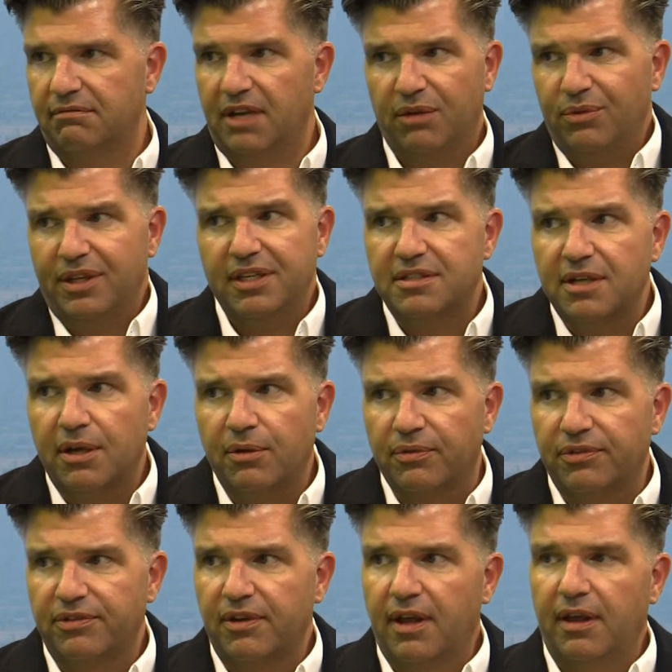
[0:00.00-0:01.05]
I really
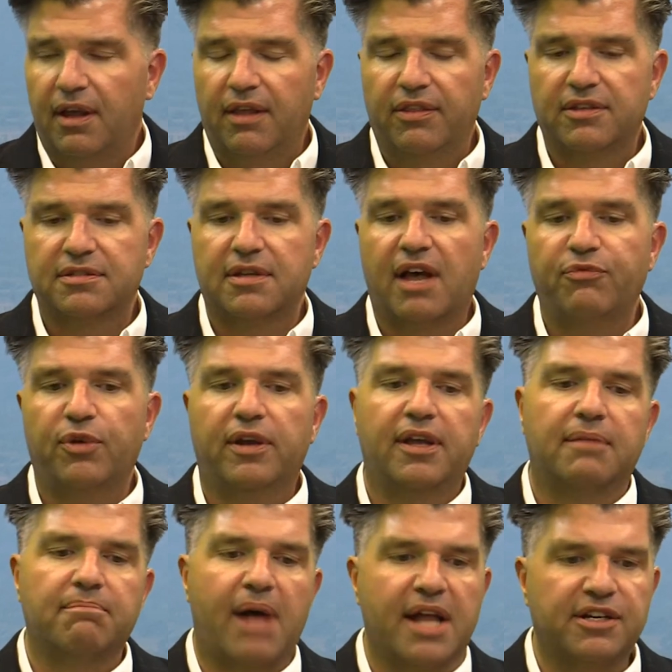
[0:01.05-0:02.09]
don't. The software
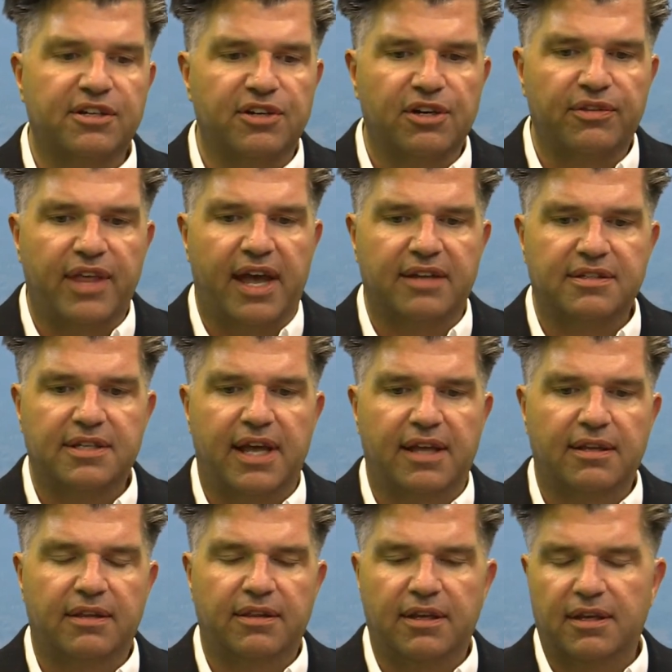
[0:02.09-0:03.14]
can monitor
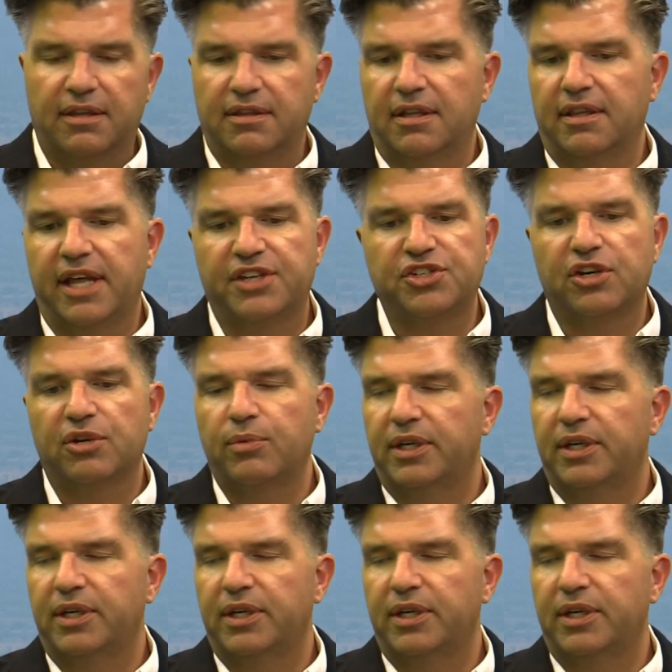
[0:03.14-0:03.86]
the ledger.